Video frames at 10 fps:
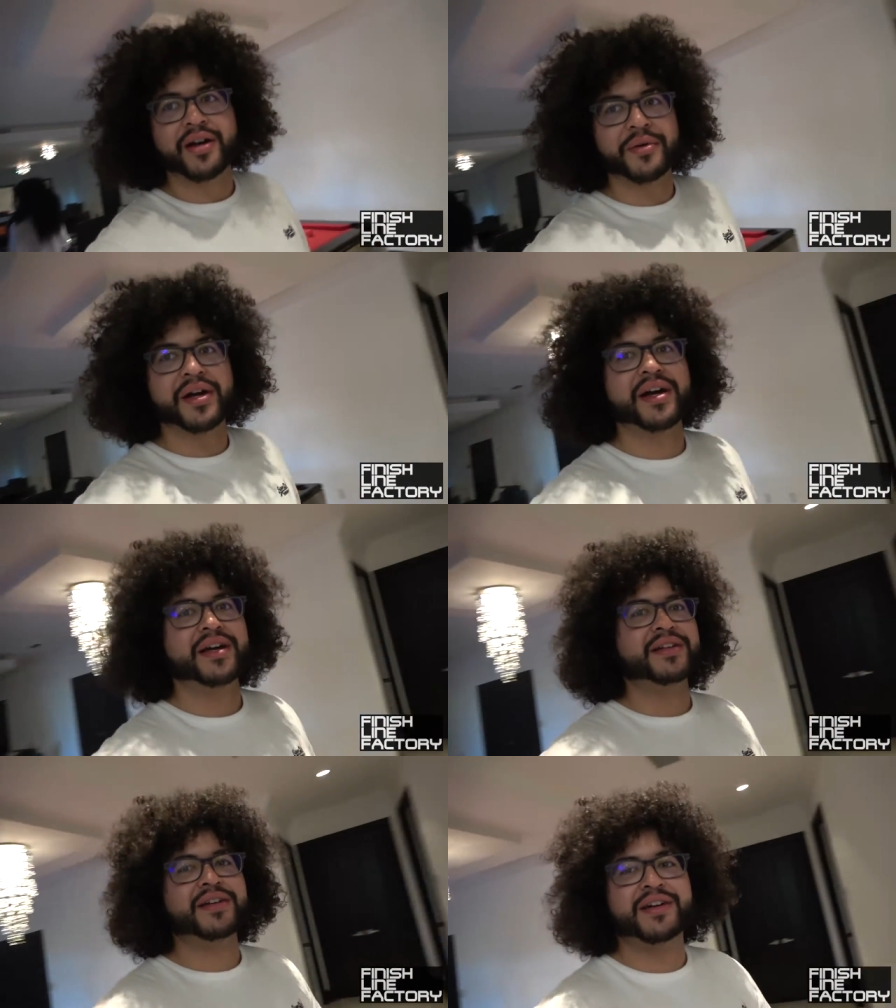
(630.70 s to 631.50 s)
All
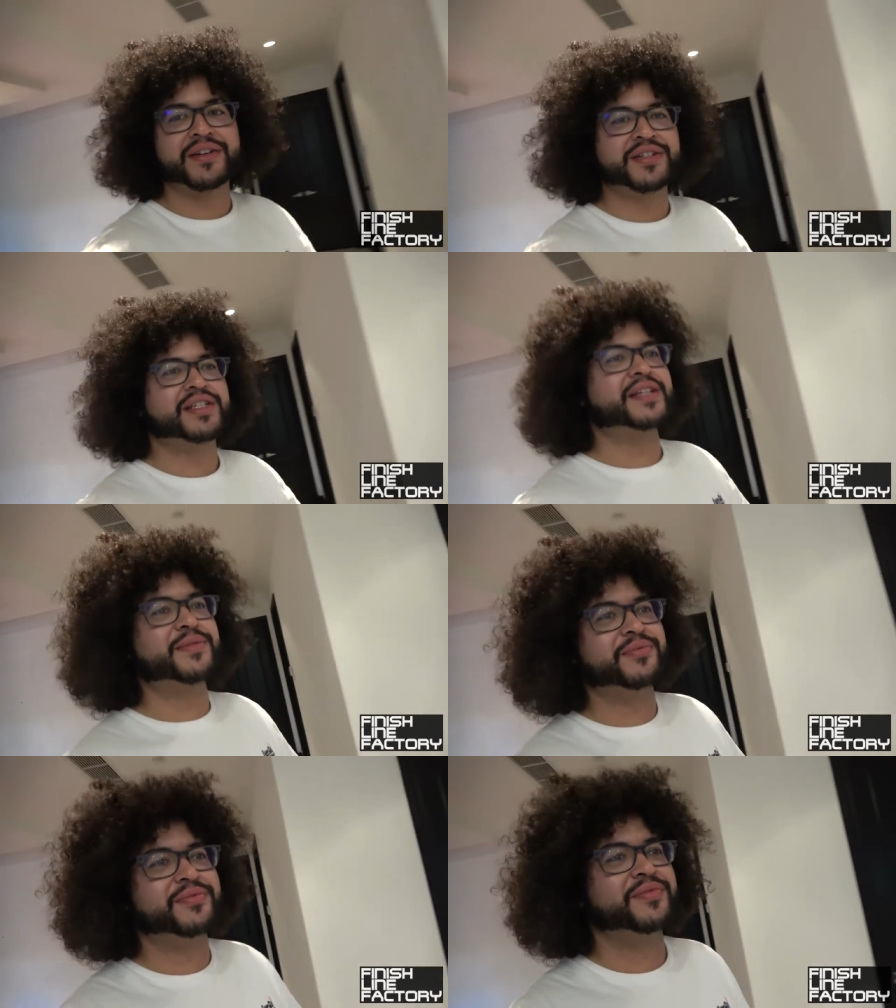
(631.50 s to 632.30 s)
right, just had
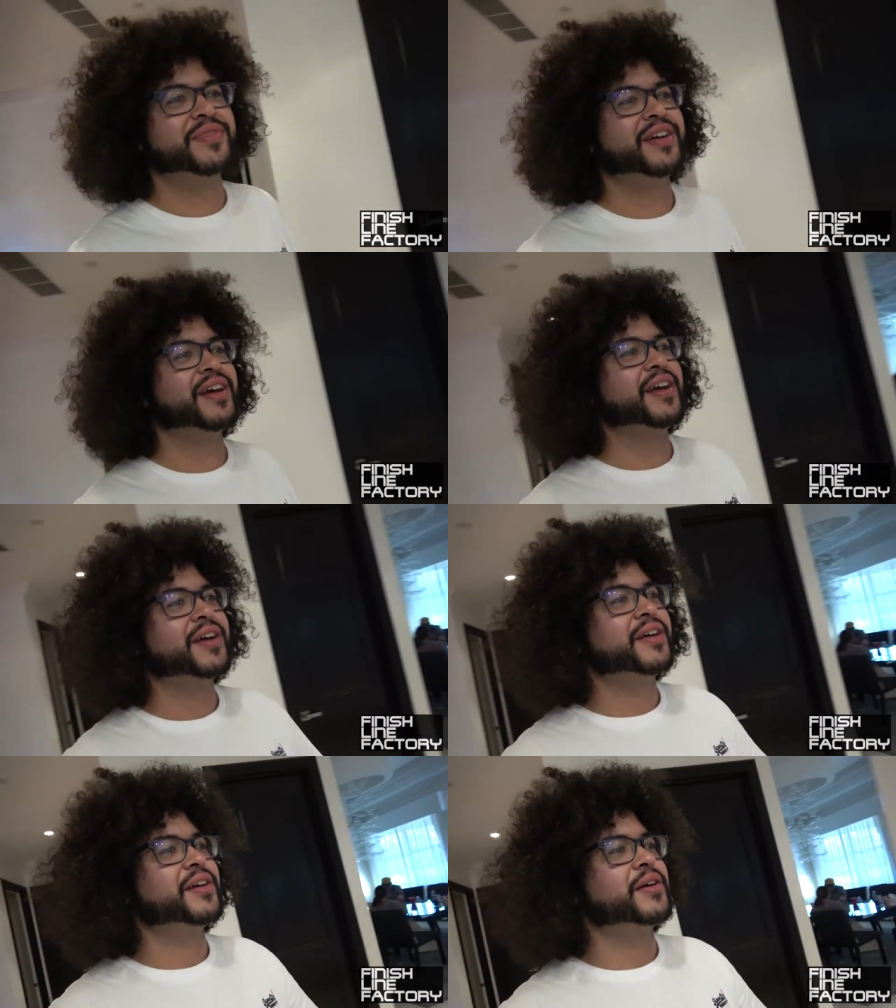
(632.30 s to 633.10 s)
some.
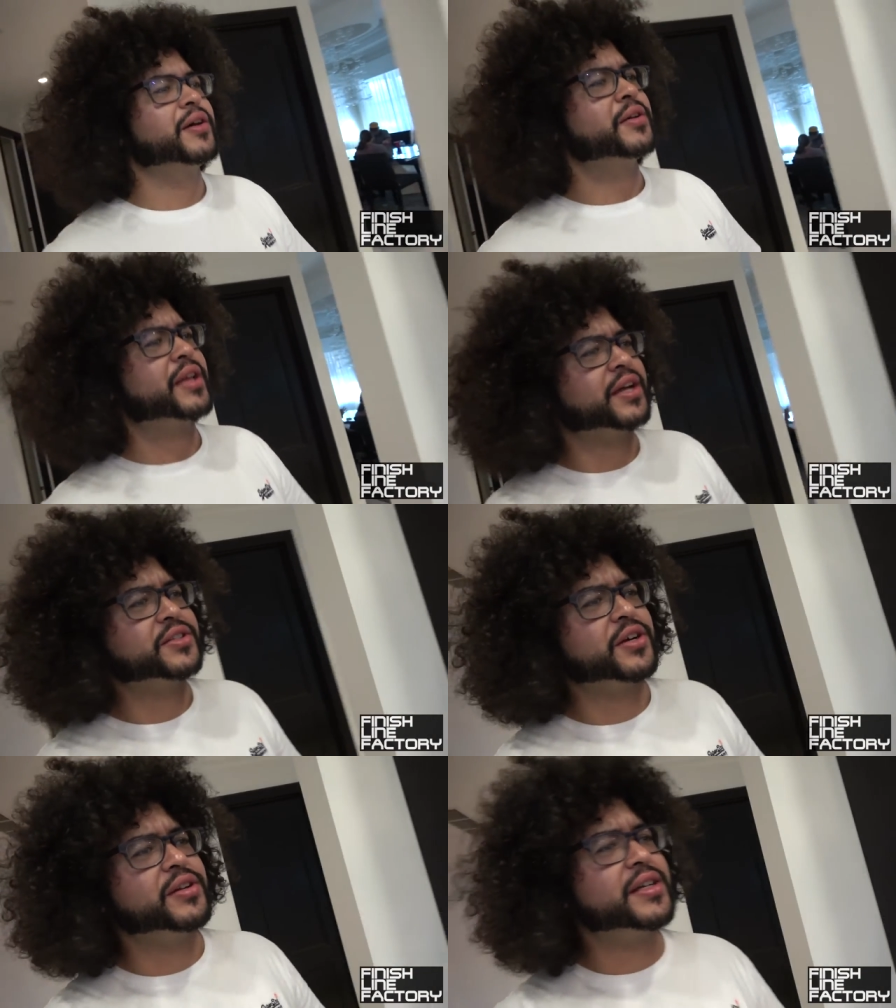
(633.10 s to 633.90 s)
They
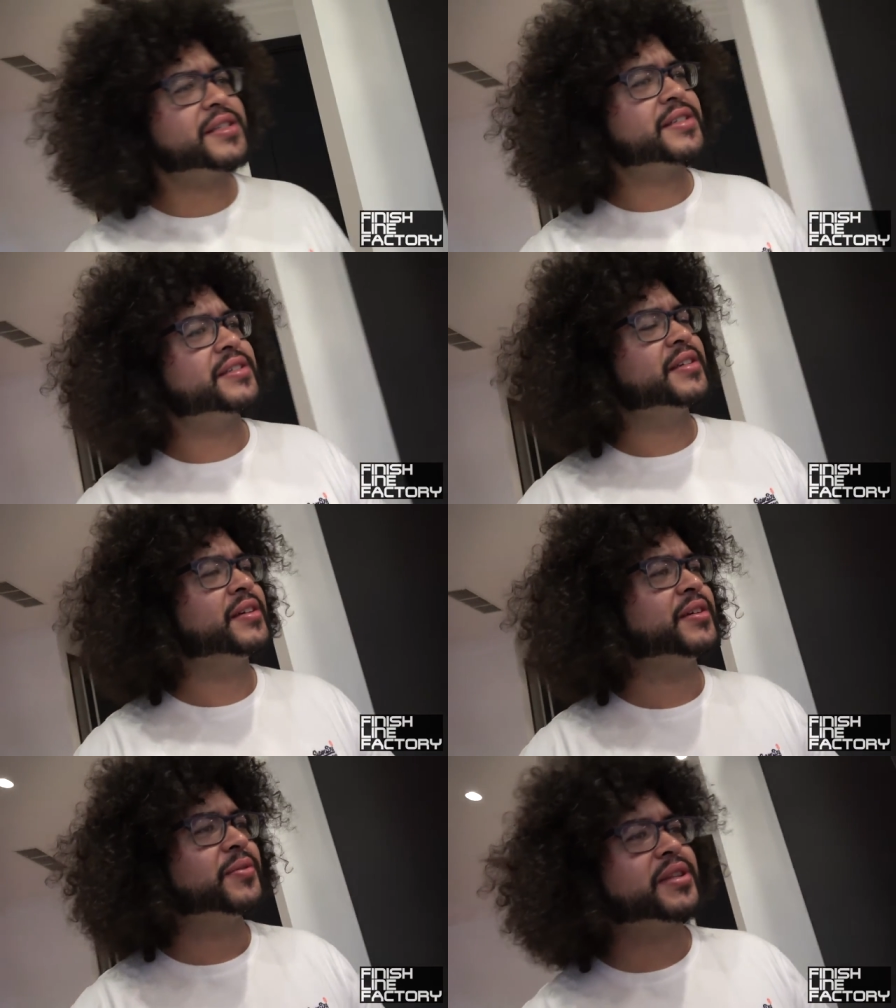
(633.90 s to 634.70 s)
got donuts.
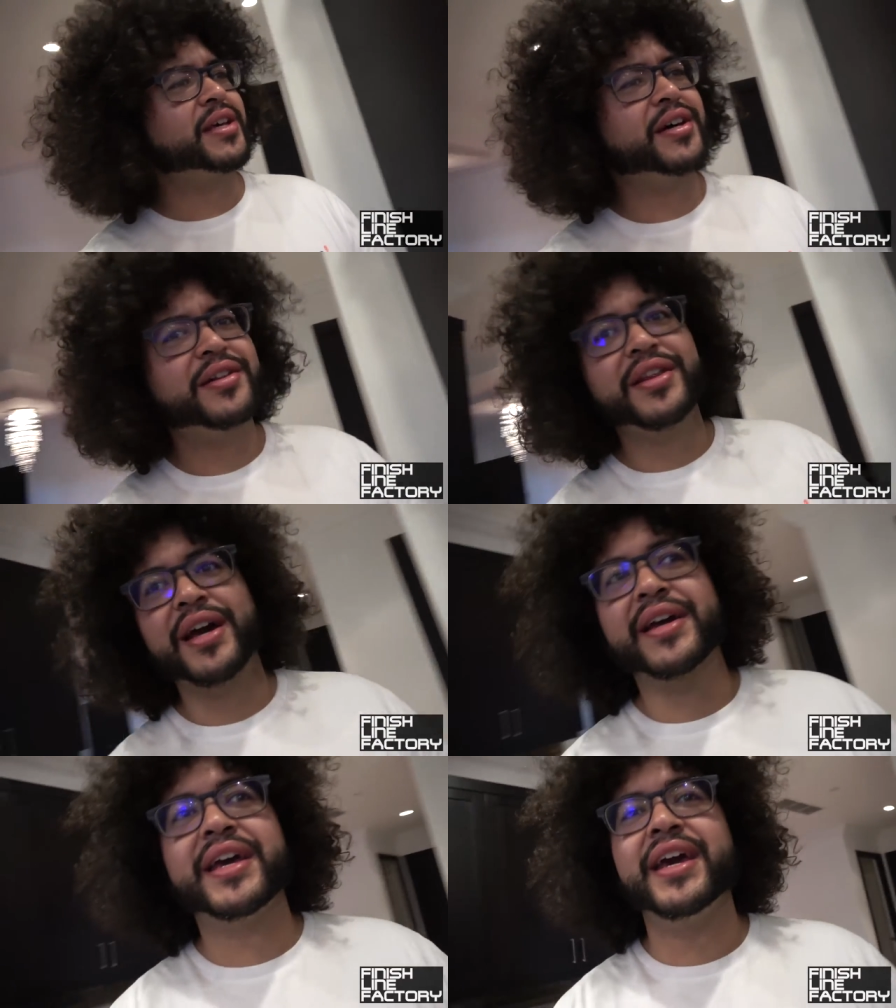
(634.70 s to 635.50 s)
What the hell? They
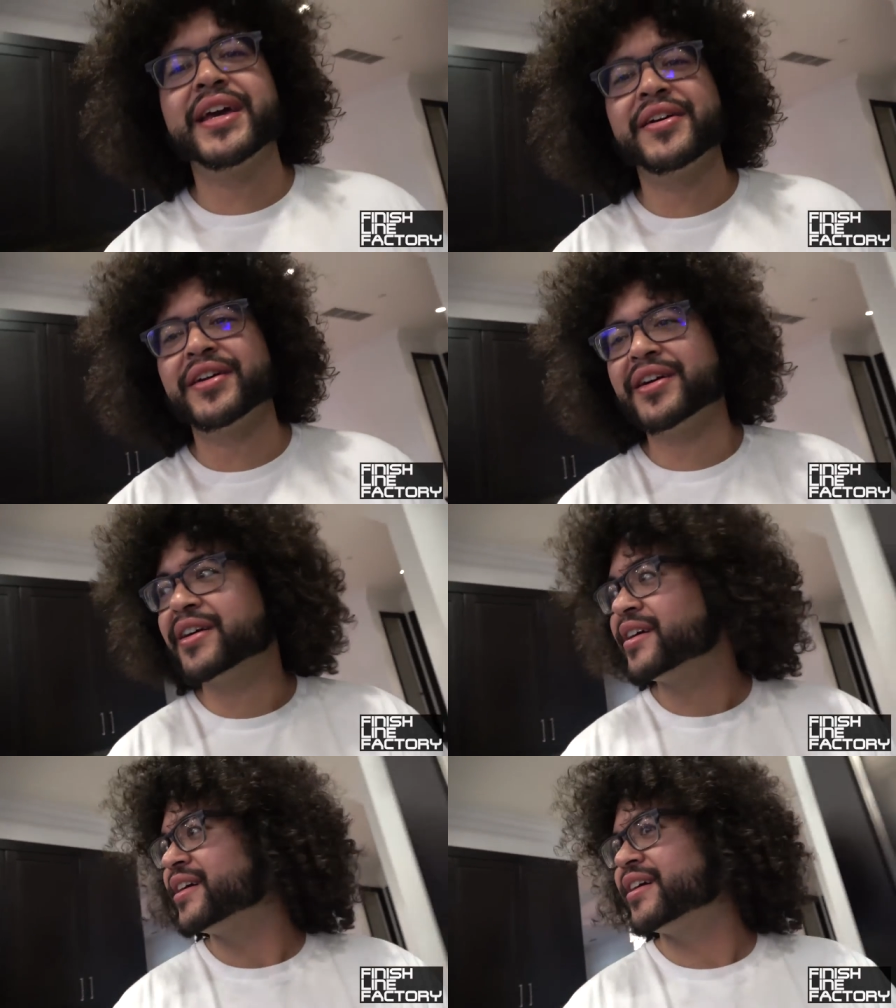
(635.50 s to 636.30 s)
got cake out here.
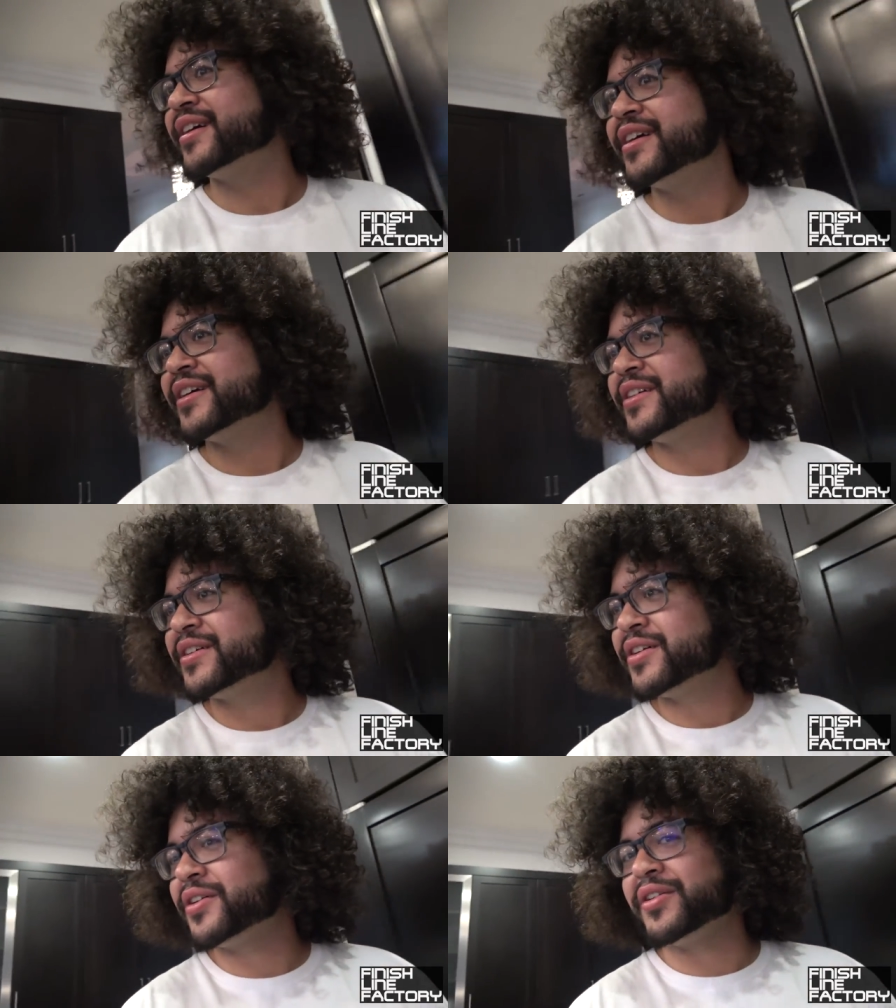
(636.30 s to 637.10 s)
They're at the
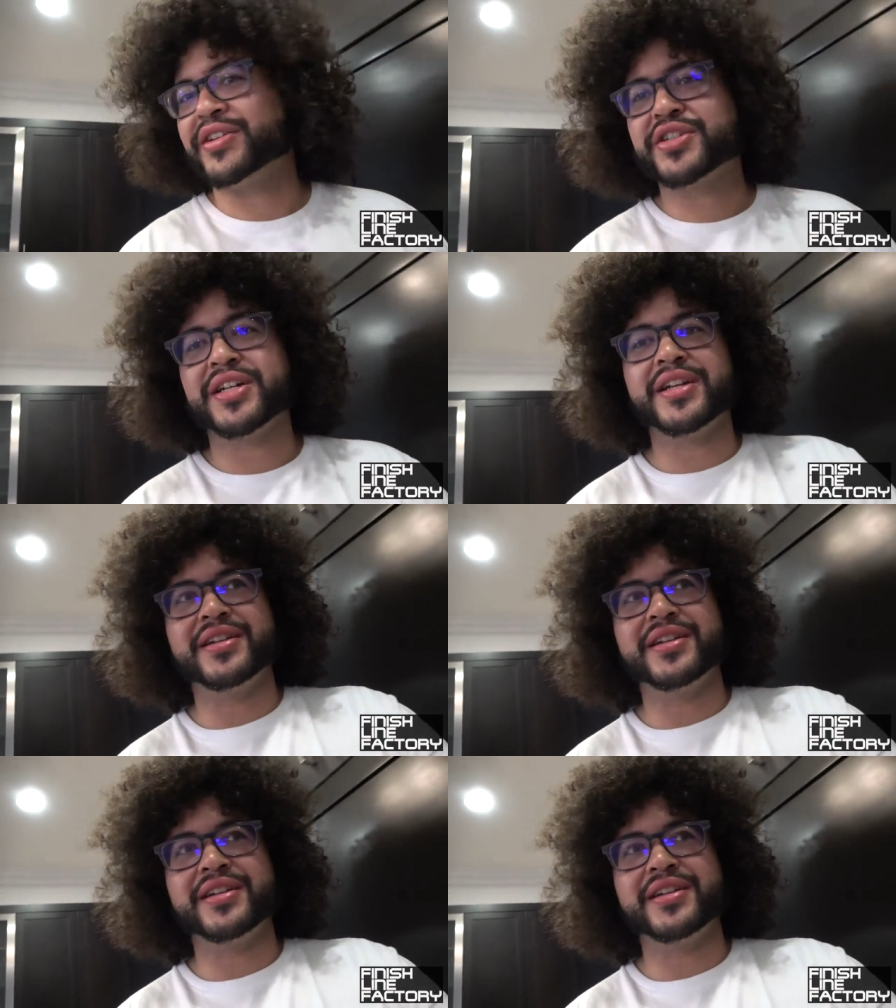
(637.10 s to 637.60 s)
end there. Holy shit.